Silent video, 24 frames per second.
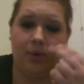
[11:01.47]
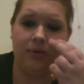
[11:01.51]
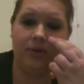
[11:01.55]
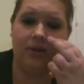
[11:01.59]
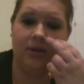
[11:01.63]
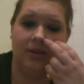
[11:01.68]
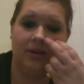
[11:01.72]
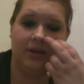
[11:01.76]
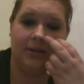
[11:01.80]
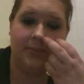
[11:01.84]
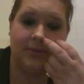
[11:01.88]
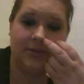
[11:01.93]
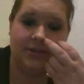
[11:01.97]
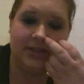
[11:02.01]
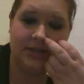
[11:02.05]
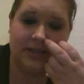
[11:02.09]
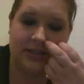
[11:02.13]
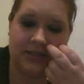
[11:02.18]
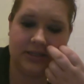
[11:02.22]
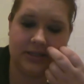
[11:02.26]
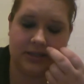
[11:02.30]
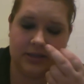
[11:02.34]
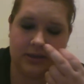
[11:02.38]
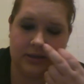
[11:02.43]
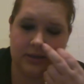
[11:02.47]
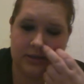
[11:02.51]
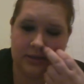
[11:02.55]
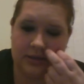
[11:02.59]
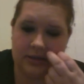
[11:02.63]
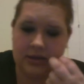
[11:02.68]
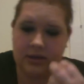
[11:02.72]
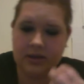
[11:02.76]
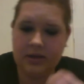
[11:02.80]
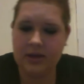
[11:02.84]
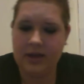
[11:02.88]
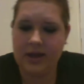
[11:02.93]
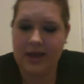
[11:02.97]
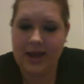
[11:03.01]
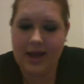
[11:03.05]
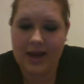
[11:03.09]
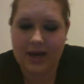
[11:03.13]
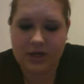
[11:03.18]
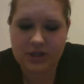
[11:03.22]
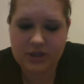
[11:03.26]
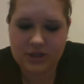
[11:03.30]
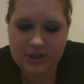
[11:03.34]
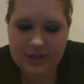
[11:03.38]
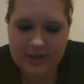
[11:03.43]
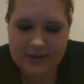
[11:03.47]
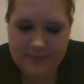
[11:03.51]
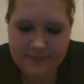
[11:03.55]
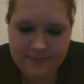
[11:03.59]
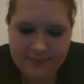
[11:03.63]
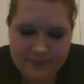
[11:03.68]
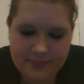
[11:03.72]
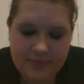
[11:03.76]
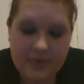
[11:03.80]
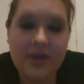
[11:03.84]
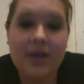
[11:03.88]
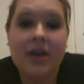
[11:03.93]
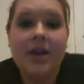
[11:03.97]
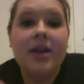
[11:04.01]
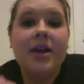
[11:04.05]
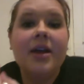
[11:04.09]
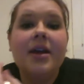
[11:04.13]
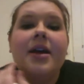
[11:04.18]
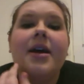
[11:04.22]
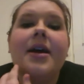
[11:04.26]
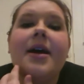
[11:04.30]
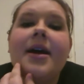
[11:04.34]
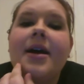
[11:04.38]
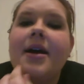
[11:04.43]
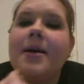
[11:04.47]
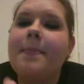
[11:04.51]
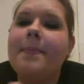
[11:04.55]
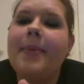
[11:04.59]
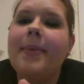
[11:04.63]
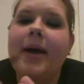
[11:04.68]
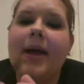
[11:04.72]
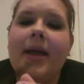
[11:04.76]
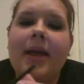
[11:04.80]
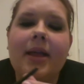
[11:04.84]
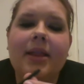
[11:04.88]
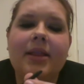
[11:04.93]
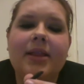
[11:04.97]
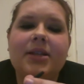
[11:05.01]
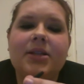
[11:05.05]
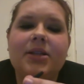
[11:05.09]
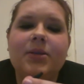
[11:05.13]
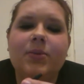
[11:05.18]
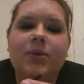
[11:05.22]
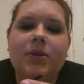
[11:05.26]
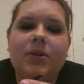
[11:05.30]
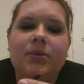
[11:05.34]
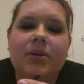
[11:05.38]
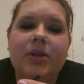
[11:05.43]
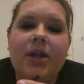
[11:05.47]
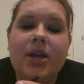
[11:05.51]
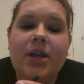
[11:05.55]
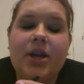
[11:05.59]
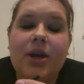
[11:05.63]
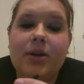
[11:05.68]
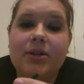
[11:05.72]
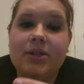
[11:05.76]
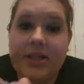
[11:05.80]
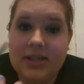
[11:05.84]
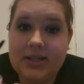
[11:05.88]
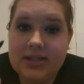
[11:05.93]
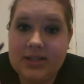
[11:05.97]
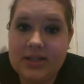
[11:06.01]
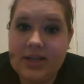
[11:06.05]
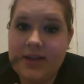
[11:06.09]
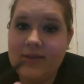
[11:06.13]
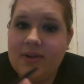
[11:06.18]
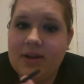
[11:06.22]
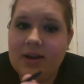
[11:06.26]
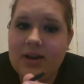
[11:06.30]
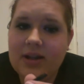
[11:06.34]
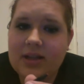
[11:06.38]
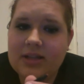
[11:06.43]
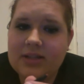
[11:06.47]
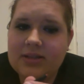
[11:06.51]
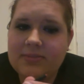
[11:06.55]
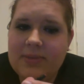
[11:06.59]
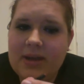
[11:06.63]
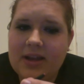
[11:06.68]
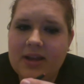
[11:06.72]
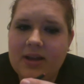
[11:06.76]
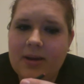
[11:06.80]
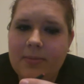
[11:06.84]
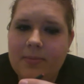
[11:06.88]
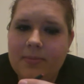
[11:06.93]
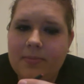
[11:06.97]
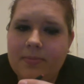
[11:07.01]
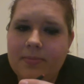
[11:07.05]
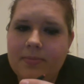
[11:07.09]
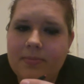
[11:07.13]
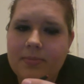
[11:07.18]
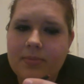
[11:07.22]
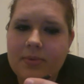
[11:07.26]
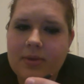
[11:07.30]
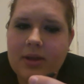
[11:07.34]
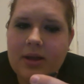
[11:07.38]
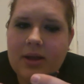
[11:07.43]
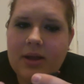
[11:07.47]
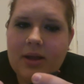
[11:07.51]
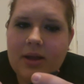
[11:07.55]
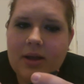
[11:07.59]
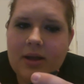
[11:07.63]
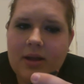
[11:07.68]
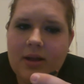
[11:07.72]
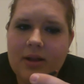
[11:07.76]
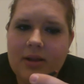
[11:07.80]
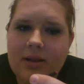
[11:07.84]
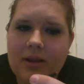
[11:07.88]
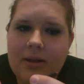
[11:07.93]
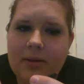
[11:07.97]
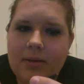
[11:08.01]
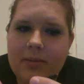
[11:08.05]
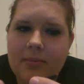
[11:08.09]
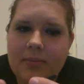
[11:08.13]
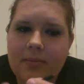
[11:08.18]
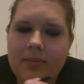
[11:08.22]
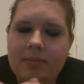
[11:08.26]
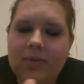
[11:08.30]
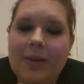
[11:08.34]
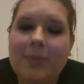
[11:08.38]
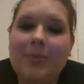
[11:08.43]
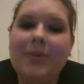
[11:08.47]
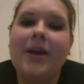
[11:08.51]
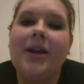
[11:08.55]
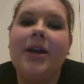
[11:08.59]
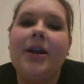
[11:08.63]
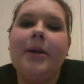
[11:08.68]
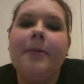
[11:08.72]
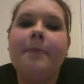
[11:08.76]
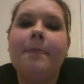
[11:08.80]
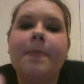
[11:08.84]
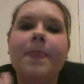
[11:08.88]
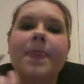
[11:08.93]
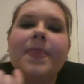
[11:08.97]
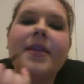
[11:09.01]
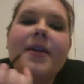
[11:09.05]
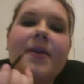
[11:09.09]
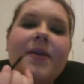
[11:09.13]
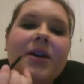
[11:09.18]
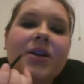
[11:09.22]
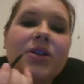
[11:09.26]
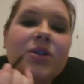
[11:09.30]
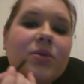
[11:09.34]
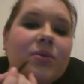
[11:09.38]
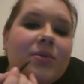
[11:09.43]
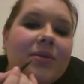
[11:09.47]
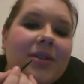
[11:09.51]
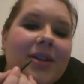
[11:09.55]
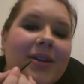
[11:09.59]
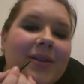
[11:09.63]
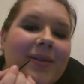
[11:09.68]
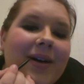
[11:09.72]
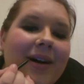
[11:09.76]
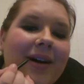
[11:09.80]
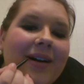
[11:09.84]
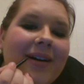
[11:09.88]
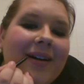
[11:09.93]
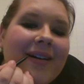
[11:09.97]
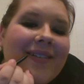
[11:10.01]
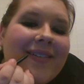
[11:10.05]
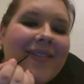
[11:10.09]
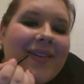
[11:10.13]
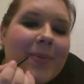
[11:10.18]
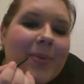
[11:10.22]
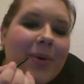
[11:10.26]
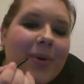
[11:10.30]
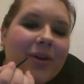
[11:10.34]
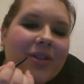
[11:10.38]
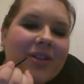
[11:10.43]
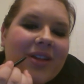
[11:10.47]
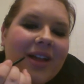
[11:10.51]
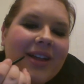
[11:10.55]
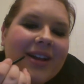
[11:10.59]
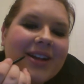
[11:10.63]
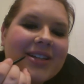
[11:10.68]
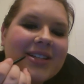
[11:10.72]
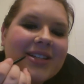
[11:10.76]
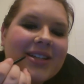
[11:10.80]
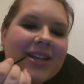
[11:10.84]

of the lipsticks, actually. But this one really goes, even this makeup, the lip liner, works really well for both colors.